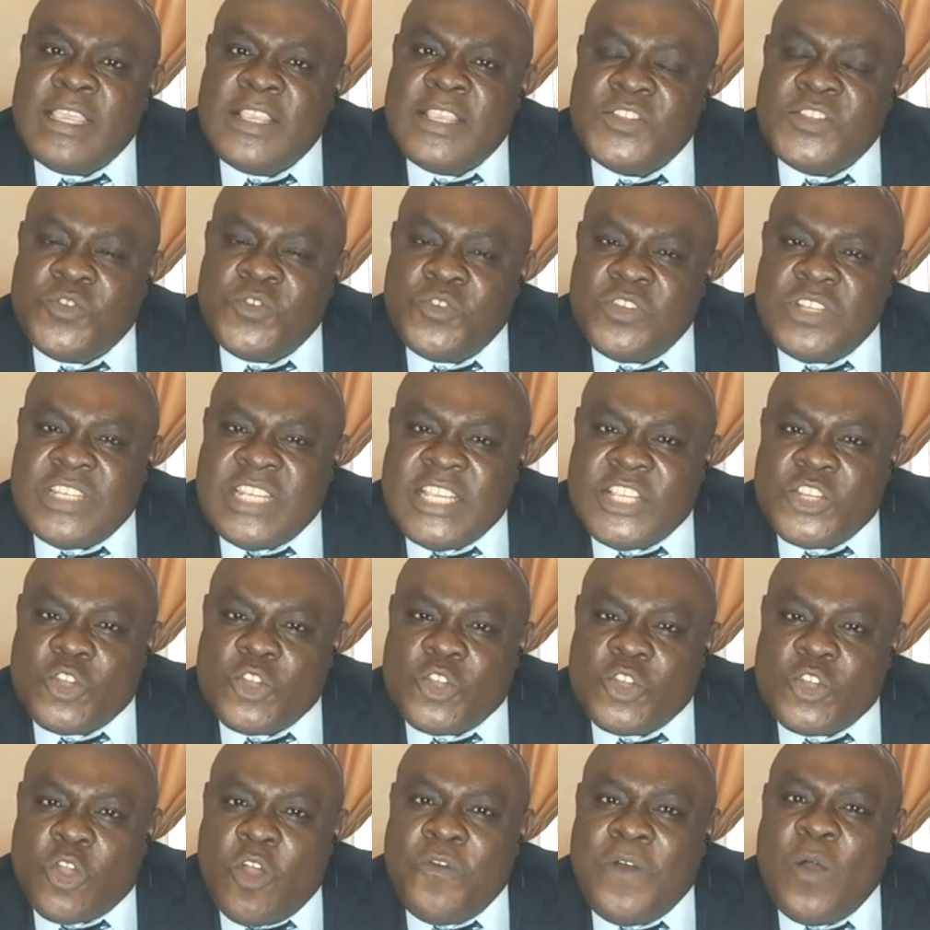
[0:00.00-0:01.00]
is to
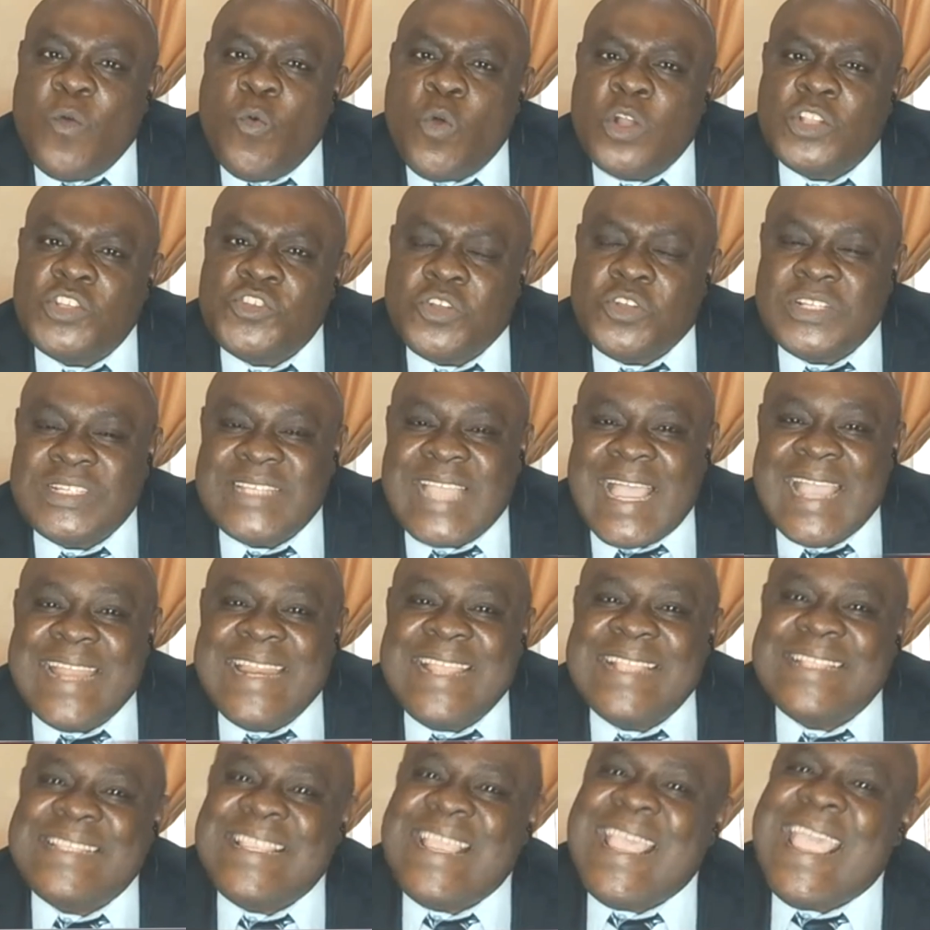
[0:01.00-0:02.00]
discover what your
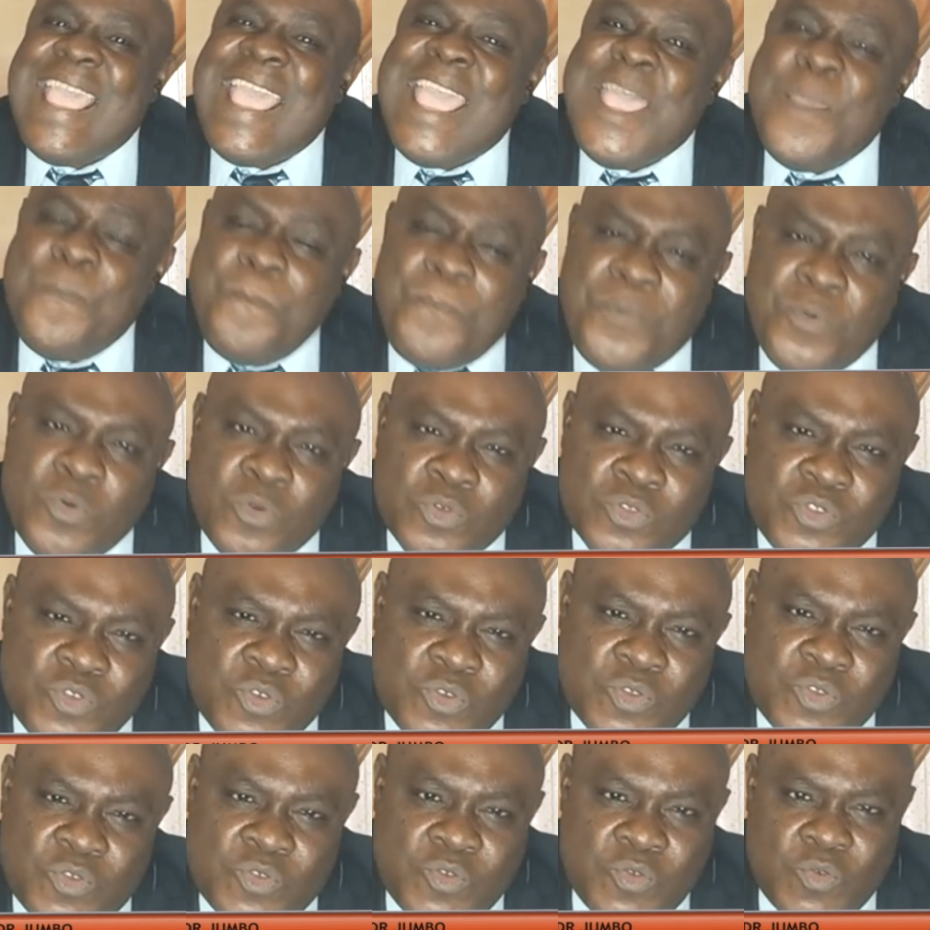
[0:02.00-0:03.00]
child is able
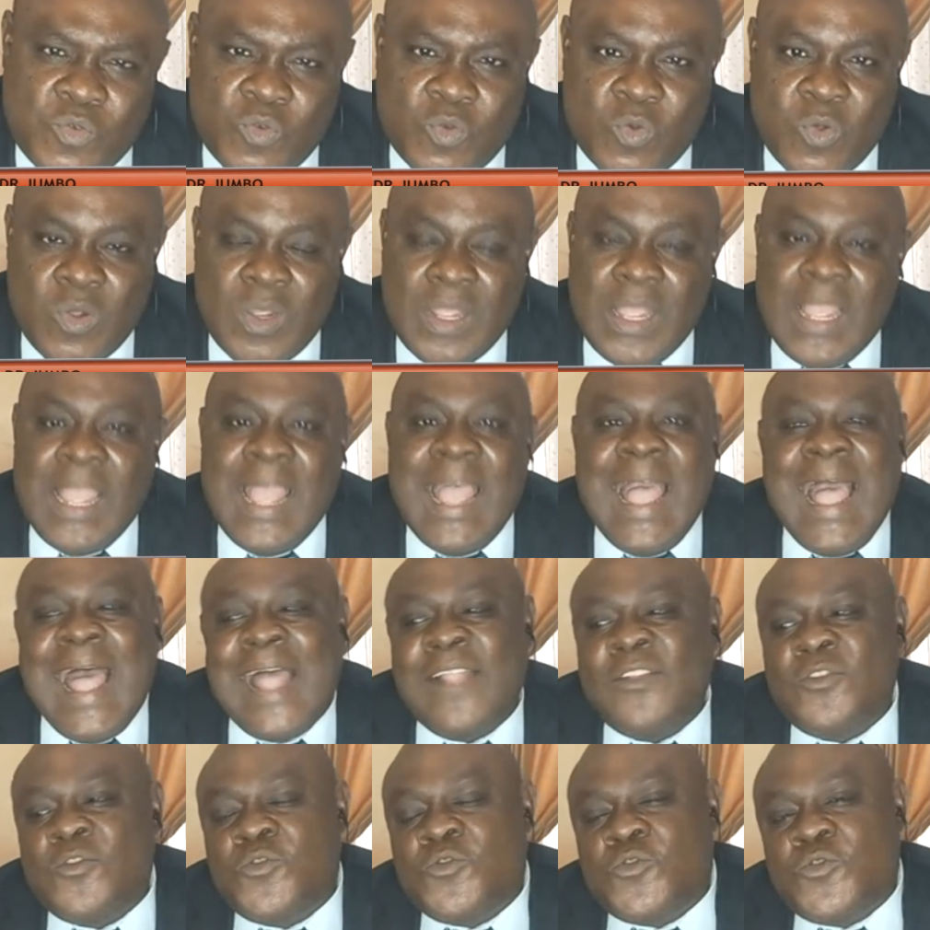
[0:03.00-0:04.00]
to do
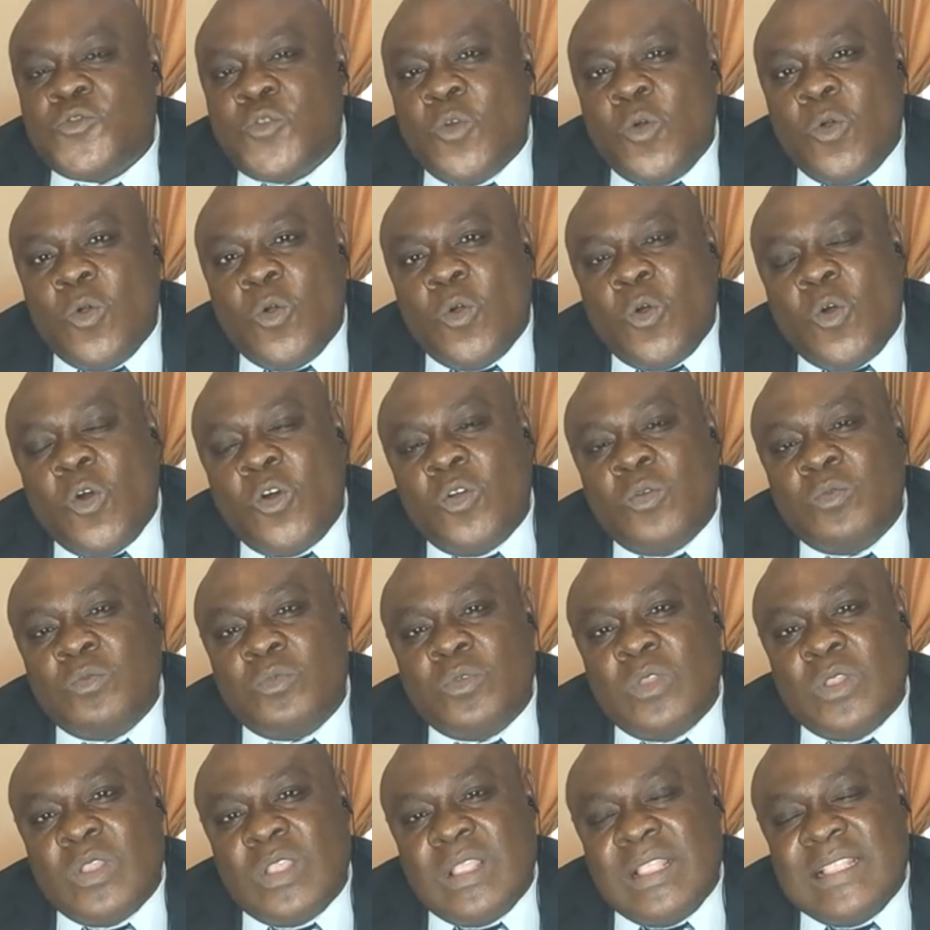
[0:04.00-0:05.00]
and to
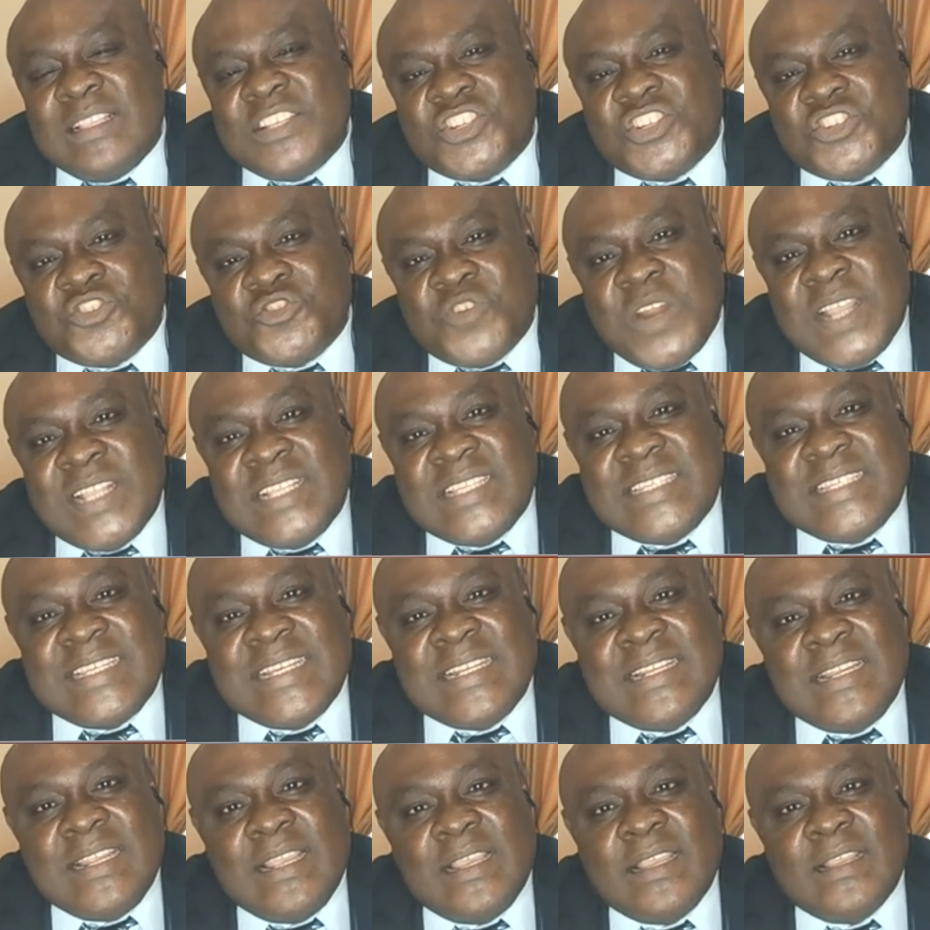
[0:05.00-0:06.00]
con-
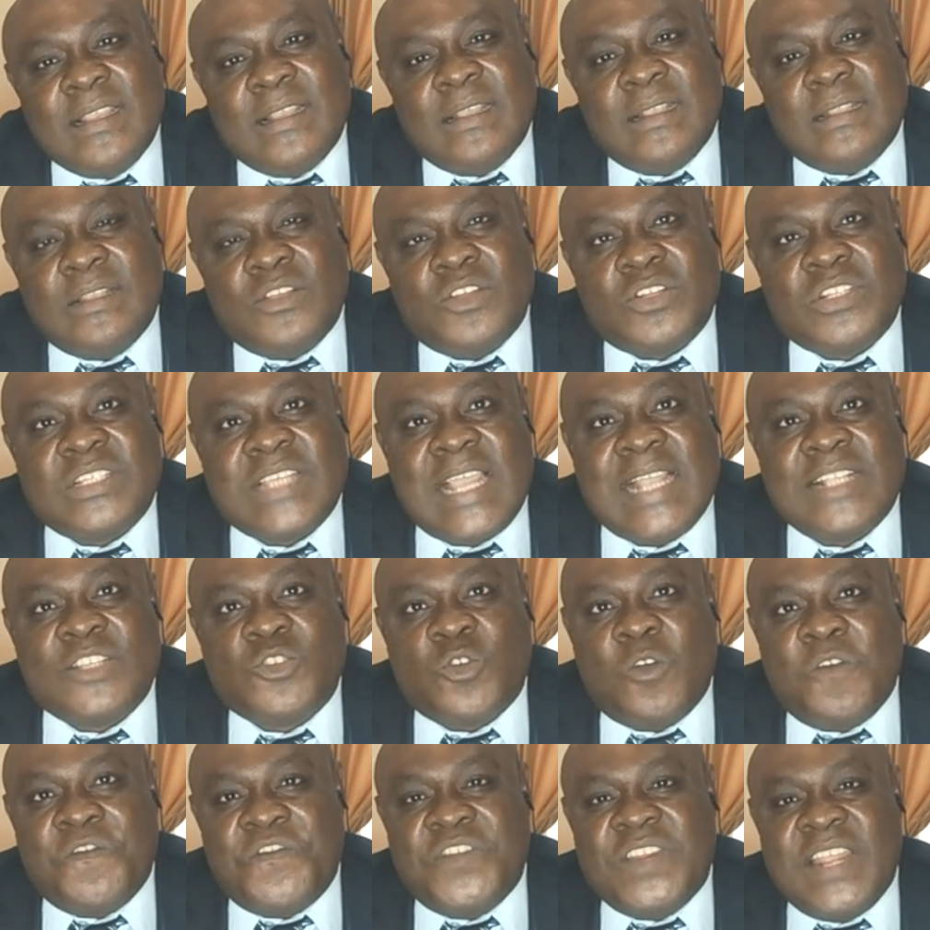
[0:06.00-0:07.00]
strengthen your
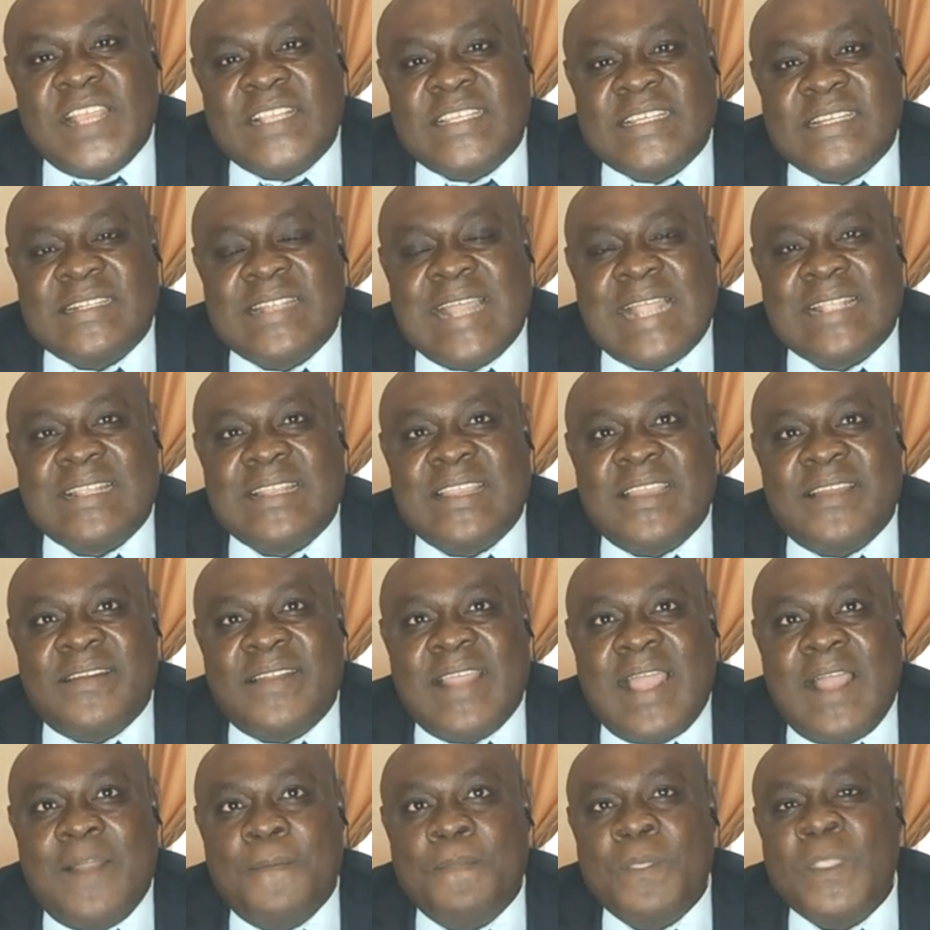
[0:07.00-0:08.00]
child's confidence in that
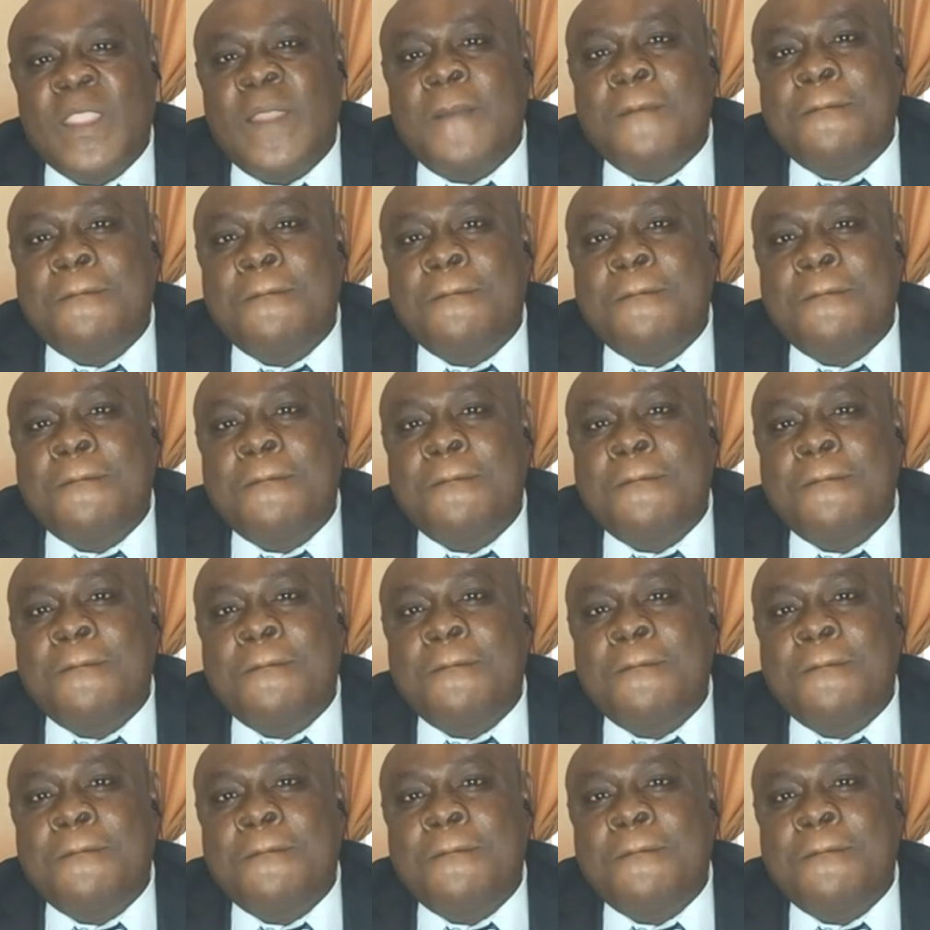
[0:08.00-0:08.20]
area,